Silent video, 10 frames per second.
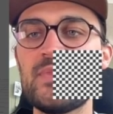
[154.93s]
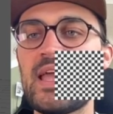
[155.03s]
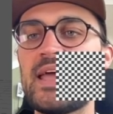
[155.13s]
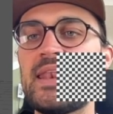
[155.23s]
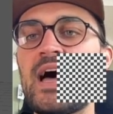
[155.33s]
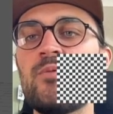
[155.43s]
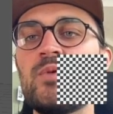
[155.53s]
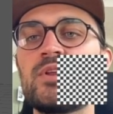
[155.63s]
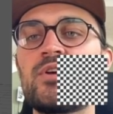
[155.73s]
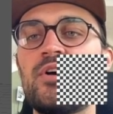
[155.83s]
and I
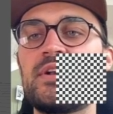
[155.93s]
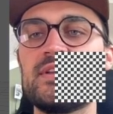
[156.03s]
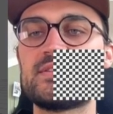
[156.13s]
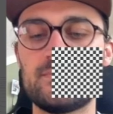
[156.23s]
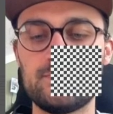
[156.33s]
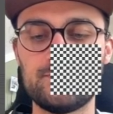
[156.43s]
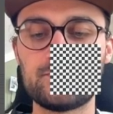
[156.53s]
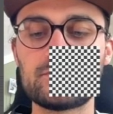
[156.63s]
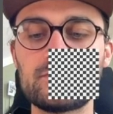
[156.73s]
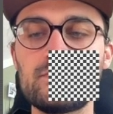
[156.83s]
will call this
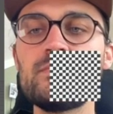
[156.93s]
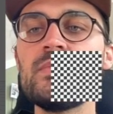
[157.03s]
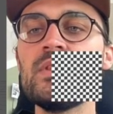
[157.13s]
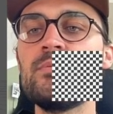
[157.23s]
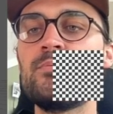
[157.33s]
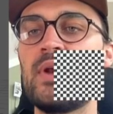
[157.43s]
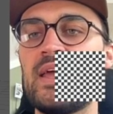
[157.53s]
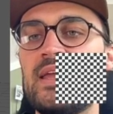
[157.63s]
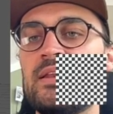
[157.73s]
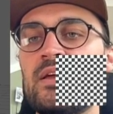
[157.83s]

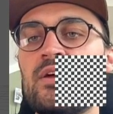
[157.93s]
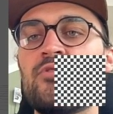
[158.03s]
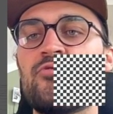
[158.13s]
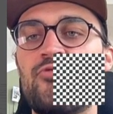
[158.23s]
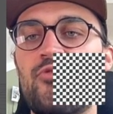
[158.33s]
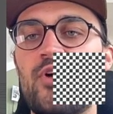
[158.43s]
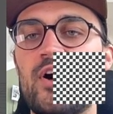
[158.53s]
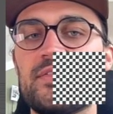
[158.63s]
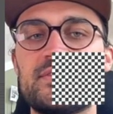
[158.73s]
plane front.